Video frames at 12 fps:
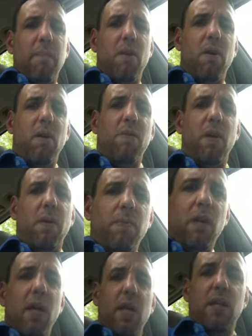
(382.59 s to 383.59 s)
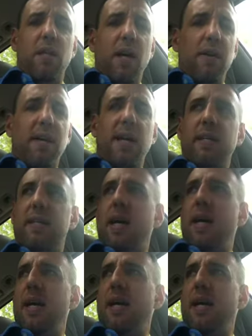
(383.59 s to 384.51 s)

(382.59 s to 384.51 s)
Moreover, I got a doc,